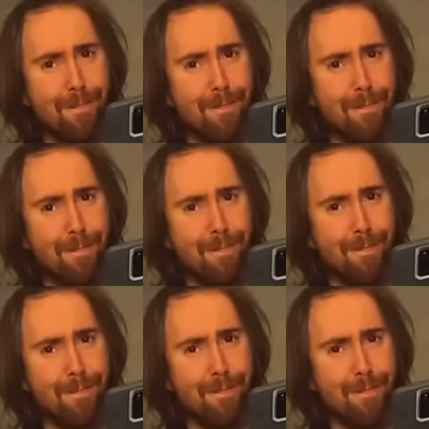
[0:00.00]

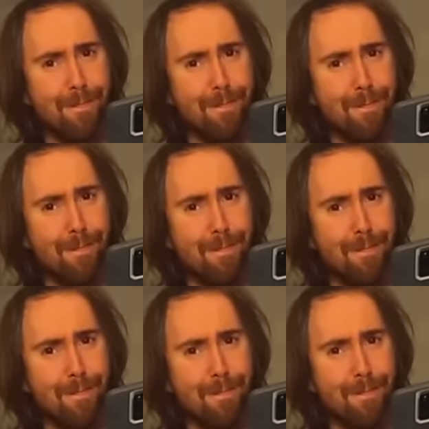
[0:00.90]

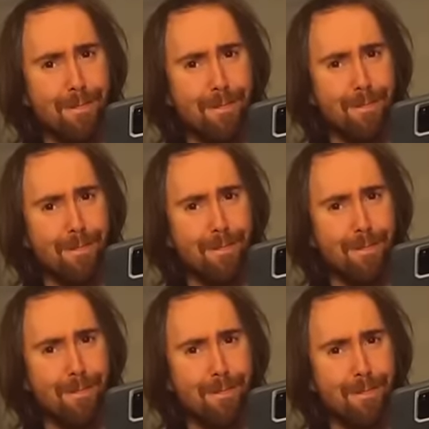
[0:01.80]

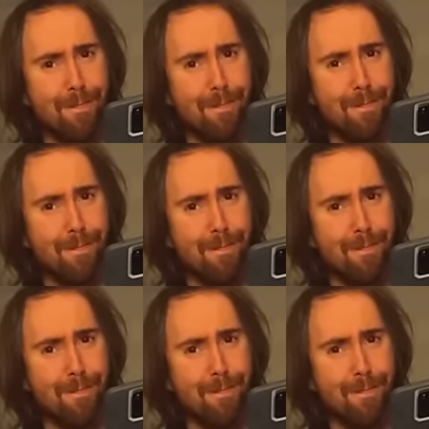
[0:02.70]
Nobody speaks.